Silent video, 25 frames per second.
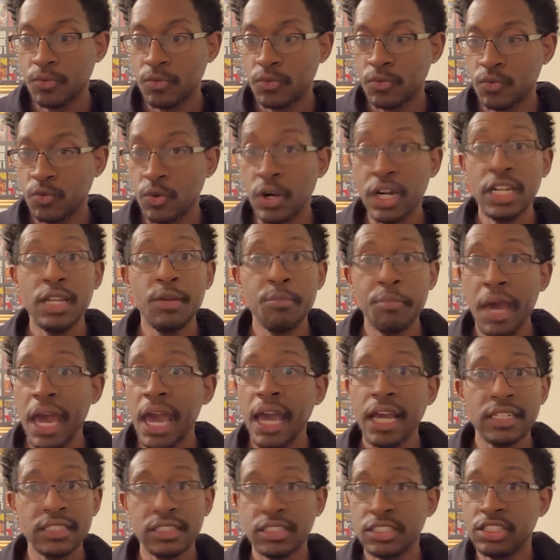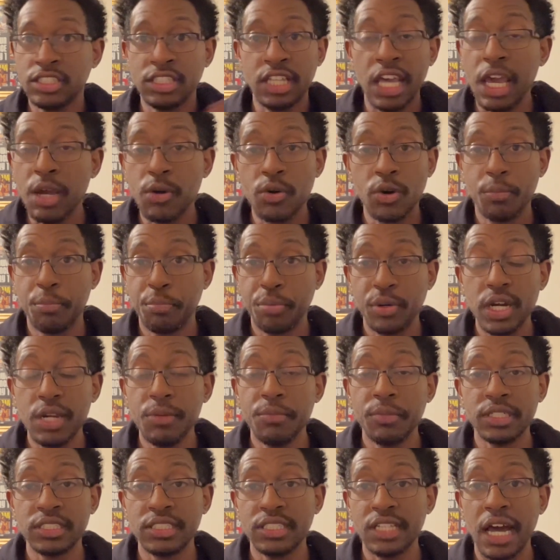running backs, they were pretty
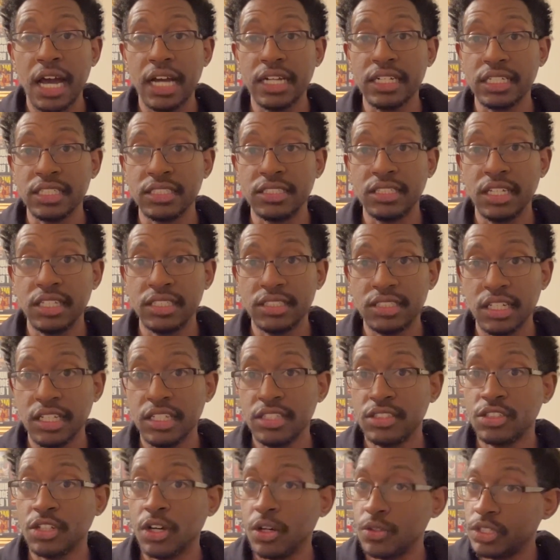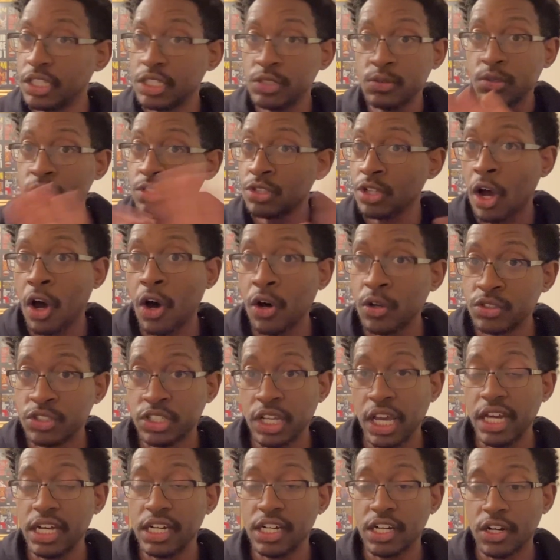much non-existent. So this was all
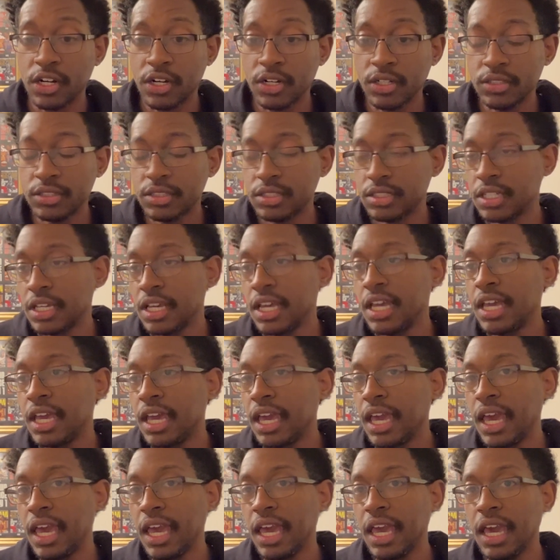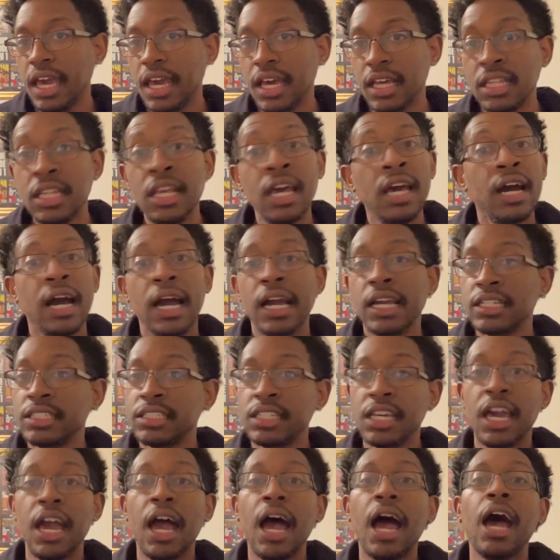Jalen Hurts. And like I
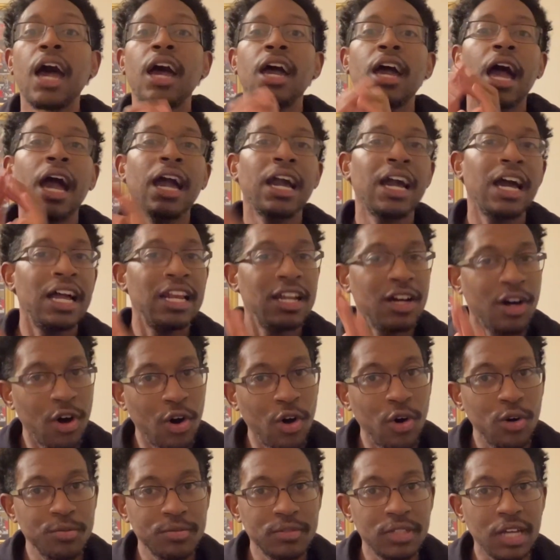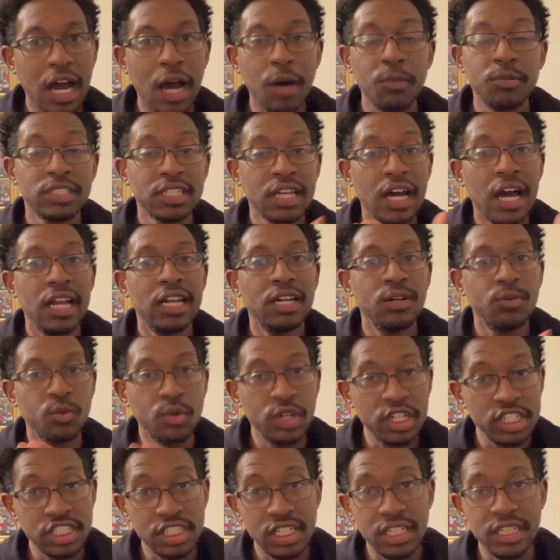said, I was kind of
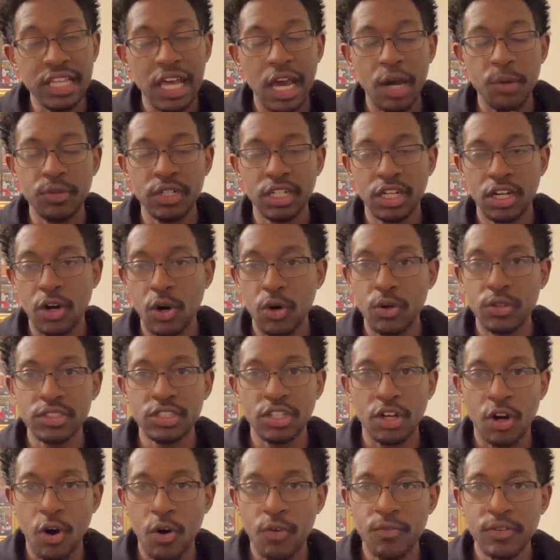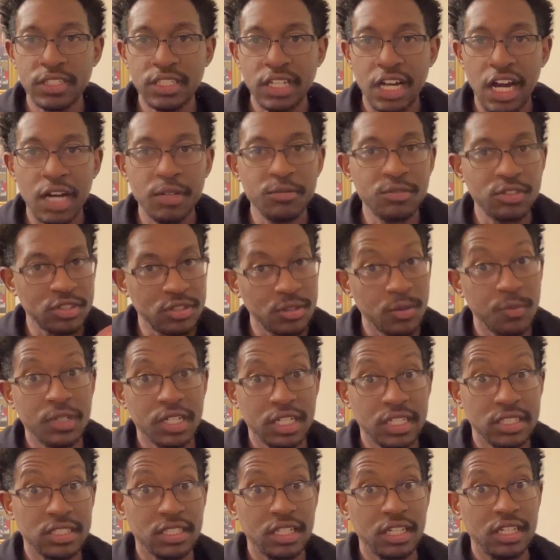wishing that it would go into overtime just so we
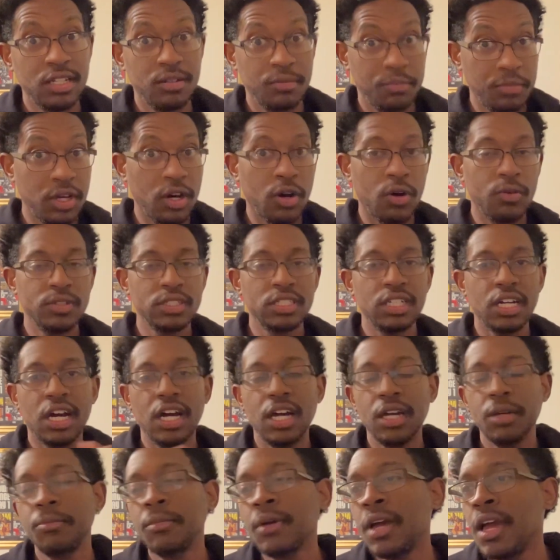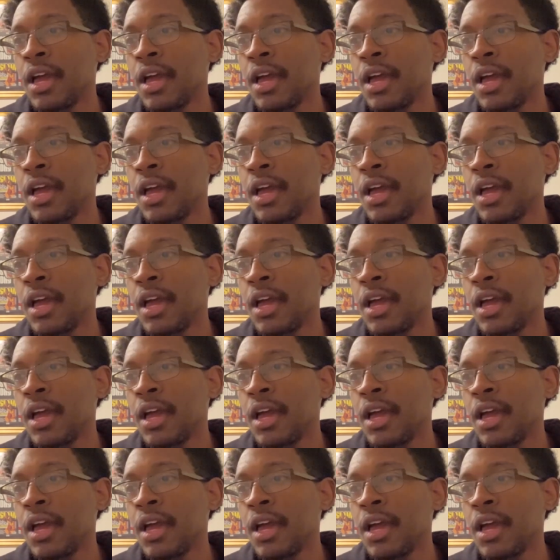could see it be overtime.